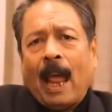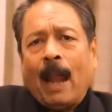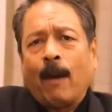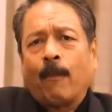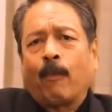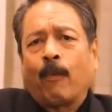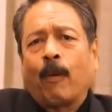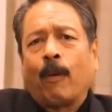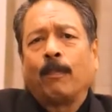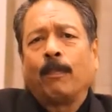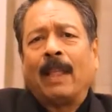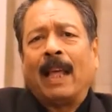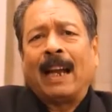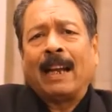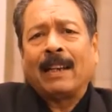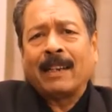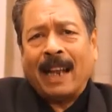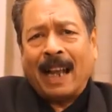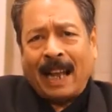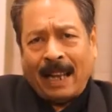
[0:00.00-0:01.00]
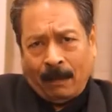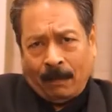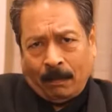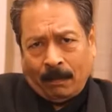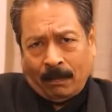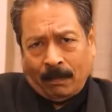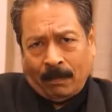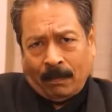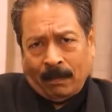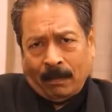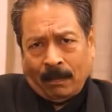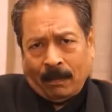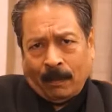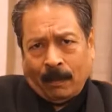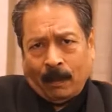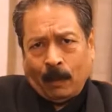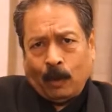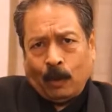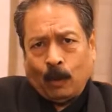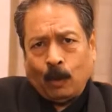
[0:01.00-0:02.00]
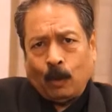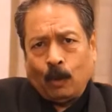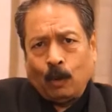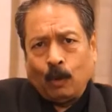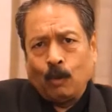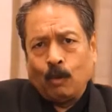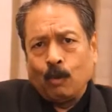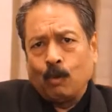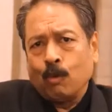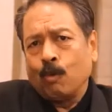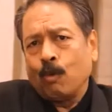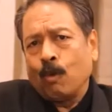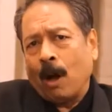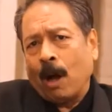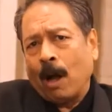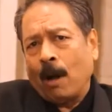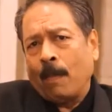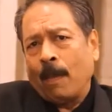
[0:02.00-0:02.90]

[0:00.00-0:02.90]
And from that time, to